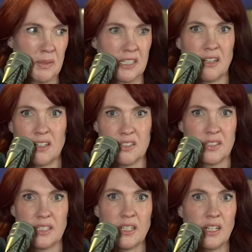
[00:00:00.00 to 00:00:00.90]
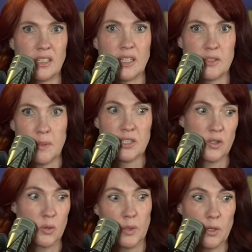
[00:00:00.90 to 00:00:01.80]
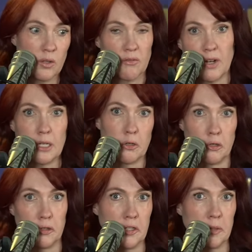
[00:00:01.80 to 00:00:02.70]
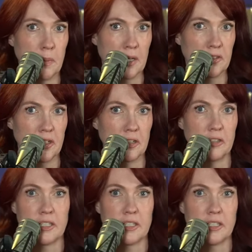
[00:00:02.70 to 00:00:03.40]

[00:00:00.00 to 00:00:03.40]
Oh, my gosh. Like, let's make sure that we don't invite her to the bake sale.